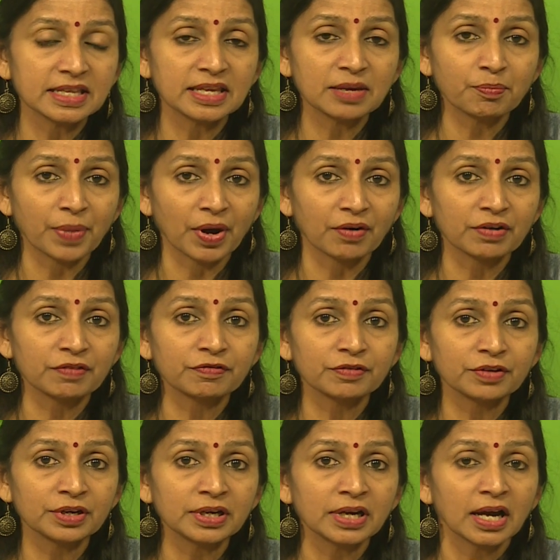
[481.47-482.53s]
the
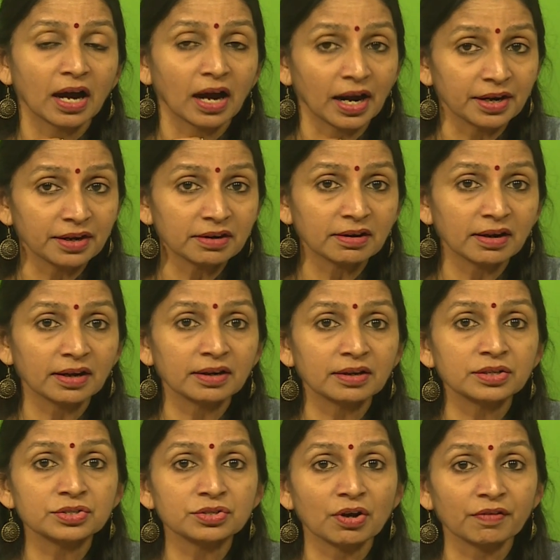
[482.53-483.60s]
powerful
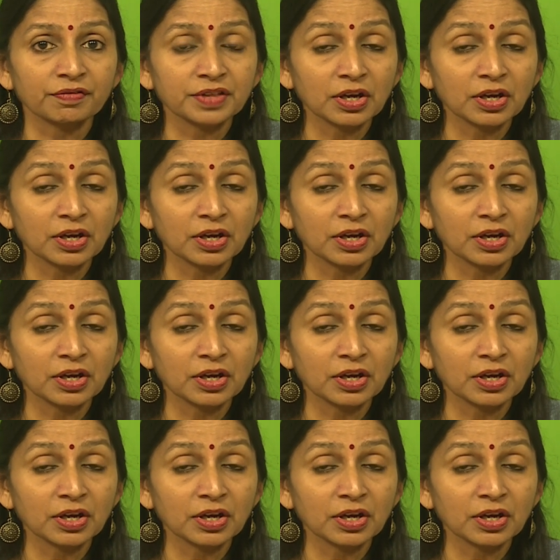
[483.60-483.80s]
undercurrent of